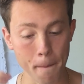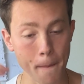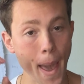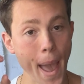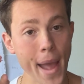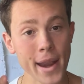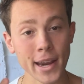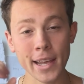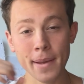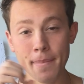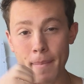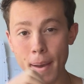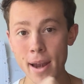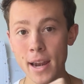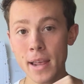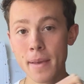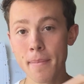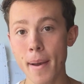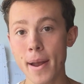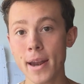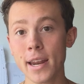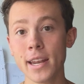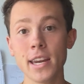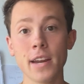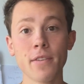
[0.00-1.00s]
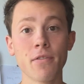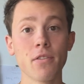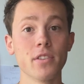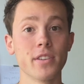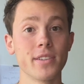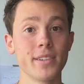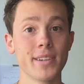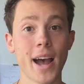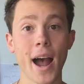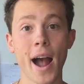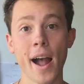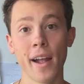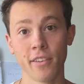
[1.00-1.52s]
many, many, many different
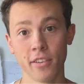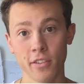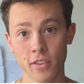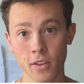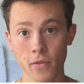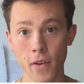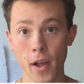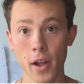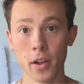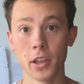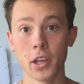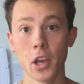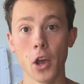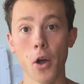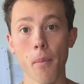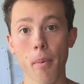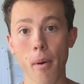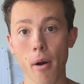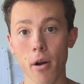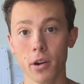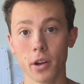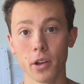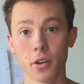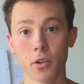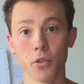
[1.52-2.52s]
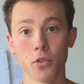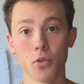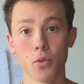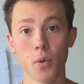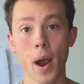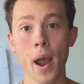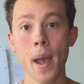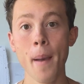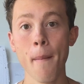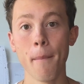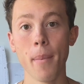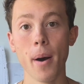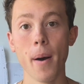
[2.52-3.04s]
sizes of LDL particles,
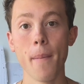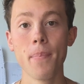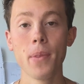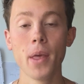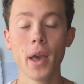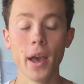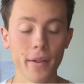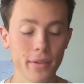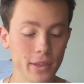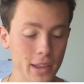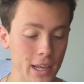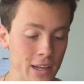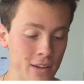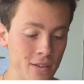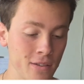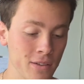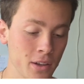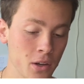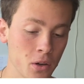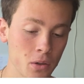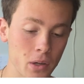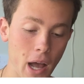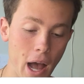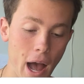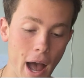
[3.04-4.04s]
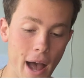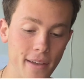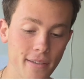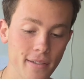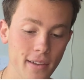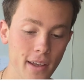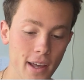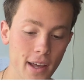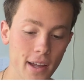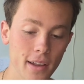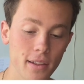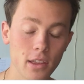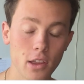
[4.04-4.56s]
right? But these little guys,
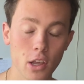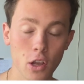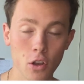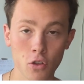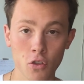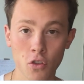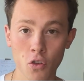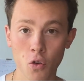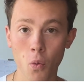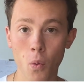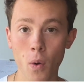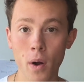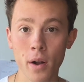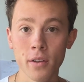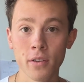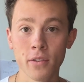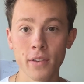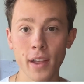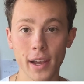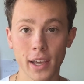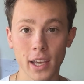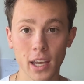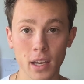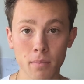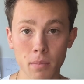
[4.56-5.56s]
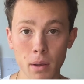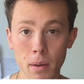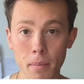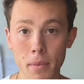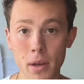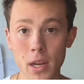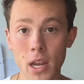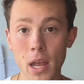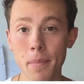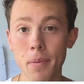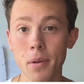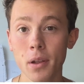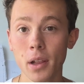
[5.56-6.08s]
these are the ones that can be
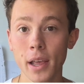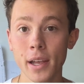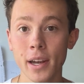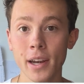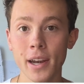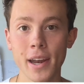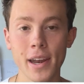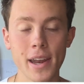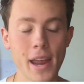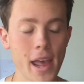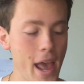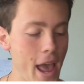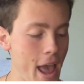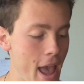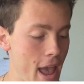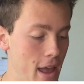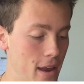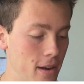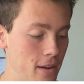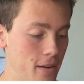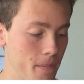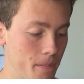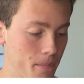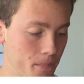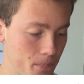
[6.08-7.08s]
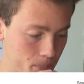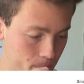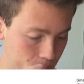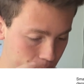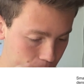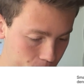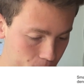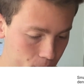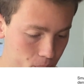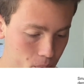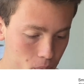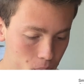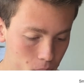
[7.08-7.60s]
manipulated and
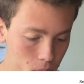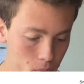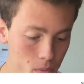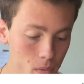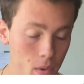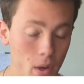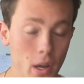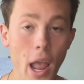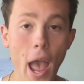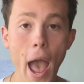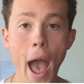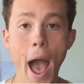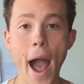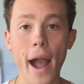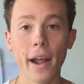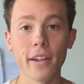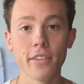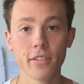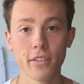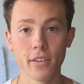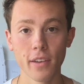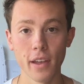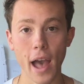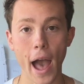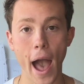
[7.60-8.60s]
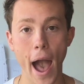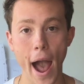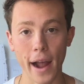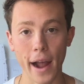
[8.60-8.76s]
act